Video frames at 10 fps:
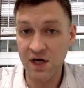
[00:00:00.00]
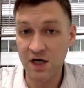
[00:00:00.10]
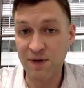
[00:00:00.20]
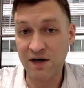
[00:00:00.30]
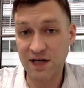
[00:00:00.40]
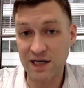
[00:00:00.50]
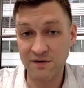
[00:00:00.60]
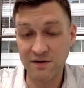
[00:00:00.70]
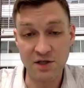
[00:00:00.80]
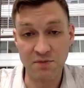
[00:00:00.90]
about how
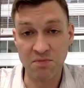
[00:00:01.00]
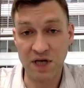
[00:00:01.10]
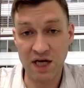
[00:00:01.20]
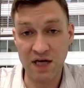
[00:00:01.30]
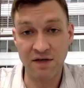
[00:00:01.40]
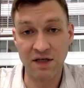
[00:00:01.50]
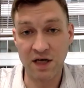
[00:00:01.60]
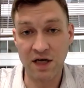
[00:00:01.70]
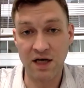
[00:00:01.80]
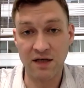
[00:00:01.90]
they should be behaving
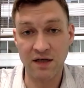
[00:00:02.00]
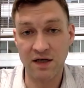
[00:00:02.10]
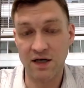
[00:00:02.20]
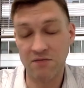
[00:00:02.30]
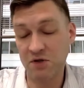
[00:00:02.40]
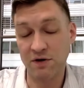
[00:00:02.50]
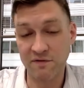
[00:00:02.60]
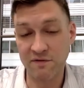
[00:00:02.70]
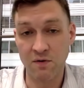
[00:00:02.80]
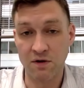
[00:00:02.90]
and going
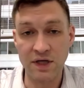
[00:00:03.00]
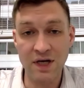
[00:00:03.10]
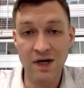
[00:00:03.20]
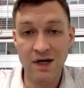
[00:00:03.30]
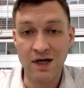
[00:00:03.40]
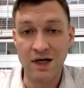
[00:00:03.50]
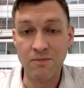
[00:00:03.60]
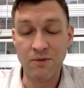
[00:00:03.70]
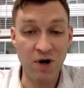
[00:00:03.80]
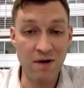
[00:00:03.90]
forward.
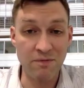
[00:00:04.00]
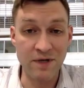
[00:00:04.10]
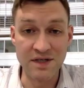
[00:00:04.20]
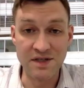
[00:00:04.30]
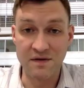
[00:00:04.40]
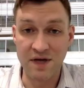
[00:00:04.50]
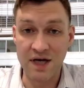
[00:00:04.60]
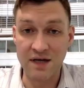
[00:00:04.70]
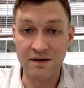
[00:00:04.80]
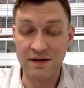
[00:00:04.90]
The problem is
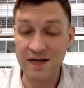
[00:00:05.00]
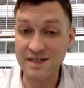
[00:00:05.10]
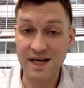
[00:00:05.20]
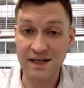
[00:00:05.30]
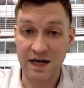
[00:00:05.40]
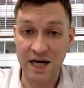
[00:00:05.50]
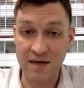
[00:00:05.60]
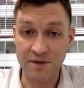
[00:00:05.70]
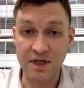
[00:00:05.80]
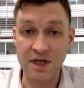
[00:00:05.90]
that that's not going to
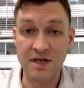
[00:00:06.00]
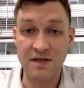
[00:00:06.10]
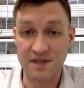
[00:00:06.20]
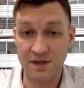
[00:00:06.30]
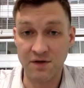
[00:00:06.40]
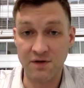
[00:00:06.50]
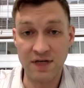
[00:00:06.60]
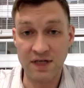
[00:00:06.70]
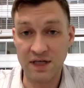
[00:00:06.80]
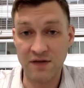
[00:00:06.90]
happen until
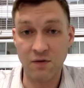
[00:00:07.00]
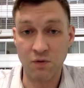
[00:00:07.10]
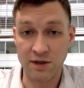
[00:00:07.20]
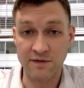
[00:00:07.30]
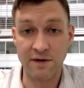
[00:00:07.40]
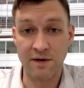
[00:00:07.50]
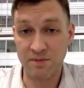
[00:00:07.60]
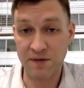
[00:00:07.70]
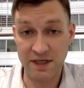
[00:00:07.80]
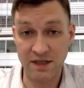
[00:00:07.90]
they get the word from the
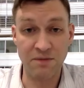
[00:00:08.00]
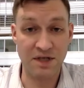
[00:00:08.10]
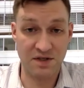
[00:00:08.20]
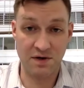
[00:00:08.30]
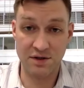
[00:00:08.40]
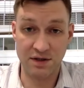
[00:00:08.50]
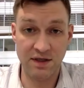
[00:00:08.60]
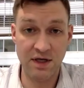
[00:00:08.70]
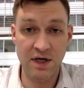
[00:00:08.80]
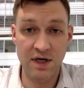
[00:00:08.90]
Biden administration.
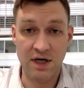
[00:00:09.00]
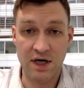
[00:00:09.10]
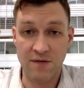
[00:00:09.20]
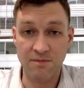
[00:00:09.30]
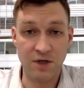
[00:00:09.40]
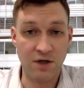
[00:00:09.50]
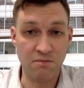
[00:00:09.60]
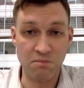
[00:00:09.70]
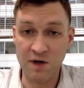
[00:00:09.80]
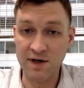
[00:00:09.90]

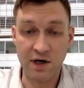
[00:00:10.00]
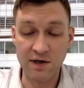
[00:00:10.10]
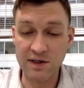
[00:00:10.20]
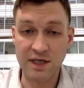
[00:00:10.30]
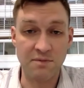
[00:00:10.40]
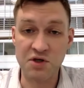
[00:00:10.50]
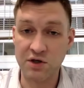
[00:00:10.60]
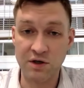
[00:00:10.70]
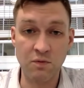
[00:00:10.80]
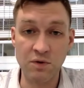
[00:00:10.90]
Merrick Garland, I'm
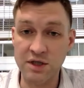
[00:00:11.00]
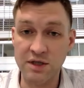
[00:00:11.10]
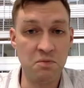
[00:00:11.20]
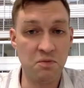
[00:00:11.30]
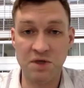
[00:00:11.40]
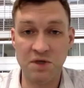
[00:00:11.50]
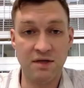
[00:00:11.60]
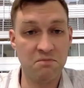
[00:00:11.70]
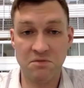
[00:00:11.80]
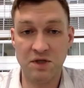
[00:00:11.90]
sure, would
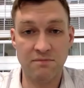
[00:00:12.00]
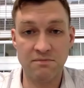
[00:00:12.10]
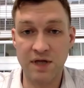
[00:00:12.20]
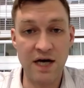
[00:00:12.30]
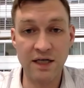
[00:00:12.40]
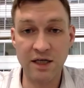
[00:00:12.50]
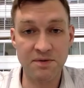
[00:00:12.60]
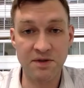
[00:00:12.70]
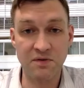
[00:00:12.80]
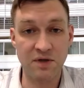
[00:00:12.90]
be lining up
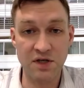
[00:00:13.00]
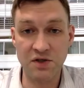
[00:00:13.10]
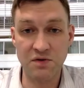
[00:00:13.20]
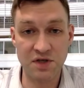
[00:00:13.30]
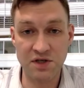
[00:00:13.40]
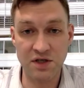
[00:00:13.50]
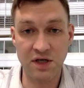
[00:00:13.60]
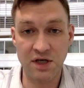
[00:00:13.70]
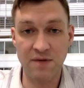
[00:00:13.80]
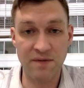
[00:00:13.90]
to issue such
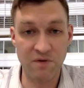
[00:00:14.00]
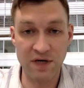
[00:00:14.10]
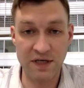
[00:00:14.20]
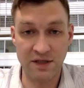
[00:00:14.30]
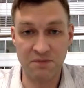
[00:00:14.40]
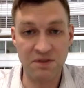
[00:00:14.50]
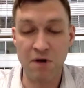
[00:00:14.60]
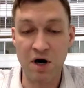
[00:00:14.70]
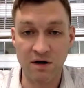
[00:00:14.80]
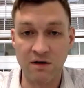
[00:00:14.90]
a memorandum
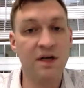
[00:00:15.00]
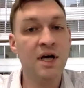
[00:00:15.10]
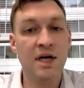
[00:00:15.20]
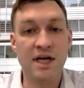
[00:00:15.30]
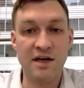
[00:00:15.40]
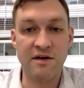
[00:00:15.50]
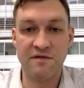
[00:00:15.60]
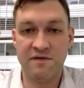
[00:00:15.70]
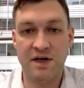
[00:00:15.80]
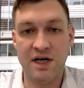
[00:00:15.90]
tomorrow if